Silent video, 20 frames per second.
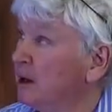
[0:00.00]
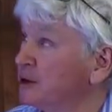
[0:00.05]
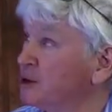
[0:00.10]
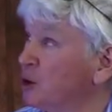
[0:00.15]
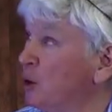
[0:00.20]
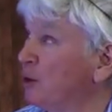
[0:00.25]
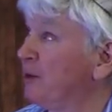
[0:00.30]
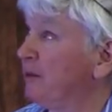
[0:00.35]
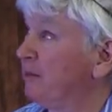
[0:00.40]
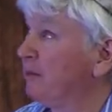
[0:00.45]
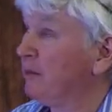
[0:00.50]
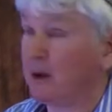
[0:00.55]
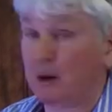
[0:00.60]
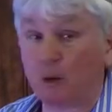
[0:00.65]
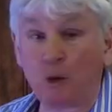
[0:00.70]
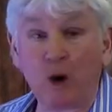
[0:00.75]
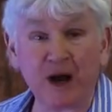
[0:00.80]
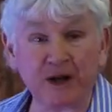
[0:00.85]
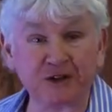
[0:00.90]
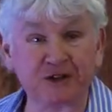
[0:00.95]
So
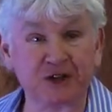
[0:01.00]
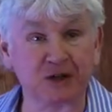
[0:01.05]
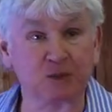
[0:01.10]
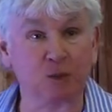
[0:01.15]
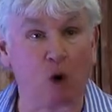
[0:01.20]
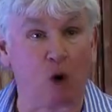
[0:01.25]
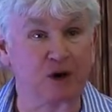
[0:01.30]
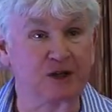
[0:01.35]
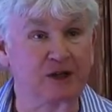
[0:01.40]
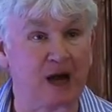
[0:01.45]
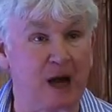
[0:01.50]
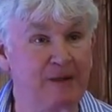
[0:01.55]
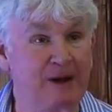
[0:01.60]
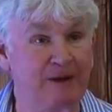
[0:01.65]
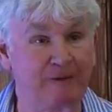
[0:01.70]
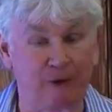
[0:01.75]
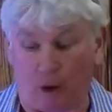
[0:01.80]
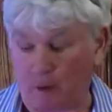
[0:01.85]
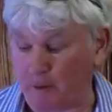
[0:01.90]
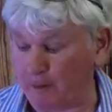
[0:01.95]
where's this water
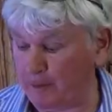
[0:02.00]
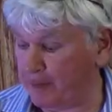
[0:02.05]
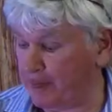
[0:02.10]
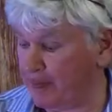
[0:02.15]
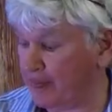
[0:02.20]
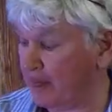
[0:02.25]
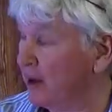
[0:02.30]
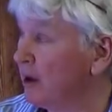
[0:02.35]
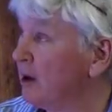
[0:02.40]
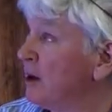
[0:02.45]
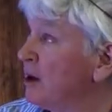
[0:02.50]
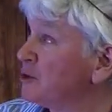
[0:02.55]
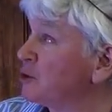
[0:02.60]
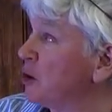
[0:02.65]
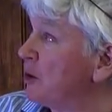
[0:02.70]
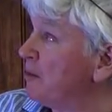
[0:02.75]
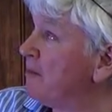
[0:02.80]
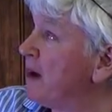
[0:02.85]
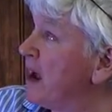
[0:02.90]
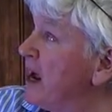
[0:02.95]
coming from?
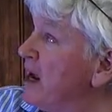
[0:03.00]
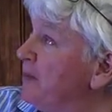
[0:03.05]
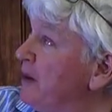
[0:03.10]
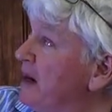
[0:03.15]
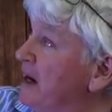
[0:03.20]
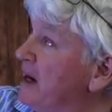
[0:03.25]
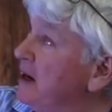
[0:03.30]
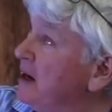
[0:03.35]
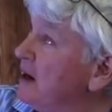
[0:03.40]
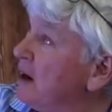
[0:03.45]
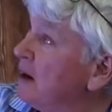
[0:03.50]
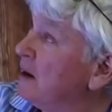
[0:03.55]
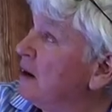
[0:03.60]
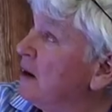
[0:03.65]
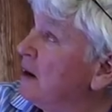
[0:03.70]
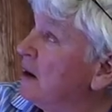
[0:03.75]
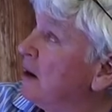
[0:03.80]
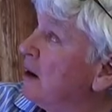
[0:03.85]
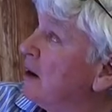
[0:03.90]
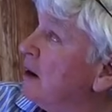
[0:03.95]
So it may be
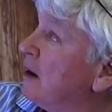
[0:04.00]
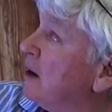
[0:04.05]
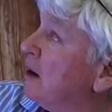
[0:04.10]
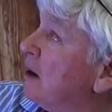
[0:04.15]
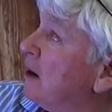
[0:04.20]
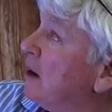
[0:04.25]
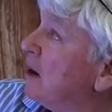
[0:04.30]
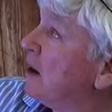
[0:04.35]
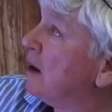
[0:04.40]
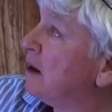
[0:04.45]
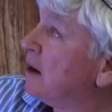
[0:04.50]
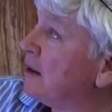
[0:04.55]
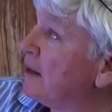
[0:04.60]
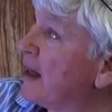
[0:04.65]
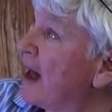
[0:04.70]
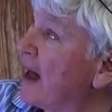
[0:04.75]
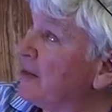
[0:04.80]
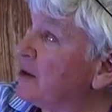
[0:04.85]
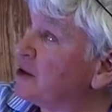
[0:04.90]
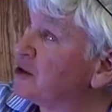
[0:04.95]

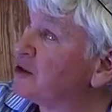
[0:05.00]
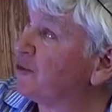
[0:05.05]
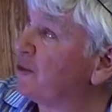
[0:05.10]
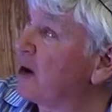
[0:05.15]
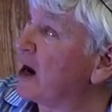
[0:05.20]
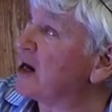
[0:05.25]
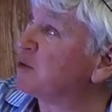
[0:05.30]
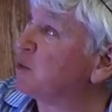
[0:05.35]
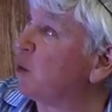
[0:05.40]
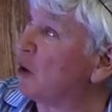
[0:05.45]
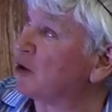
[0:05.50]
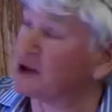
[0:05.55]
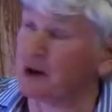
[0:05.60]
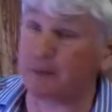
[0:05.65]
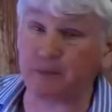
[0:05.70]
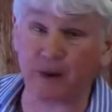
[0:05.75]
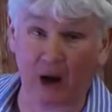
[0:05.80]
that there's fresh water